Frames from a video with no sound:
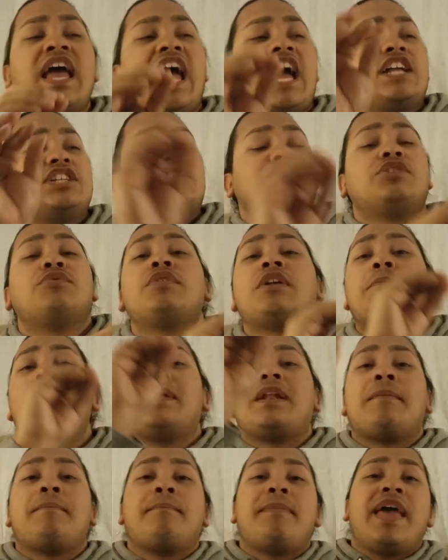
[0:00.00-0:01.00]
and she would have
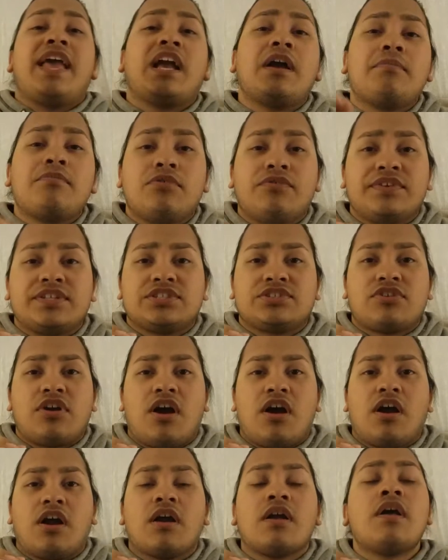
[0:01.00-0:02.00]
been a mega movie
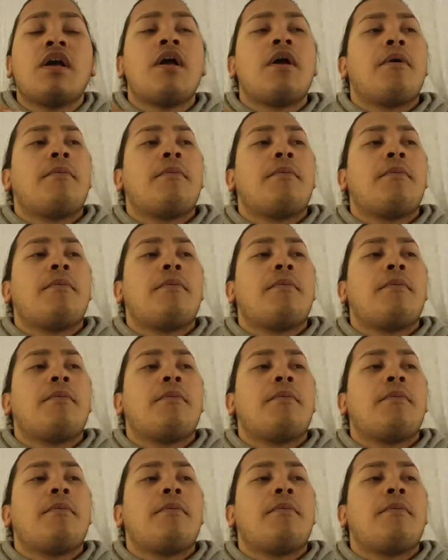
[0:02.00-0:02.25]
star,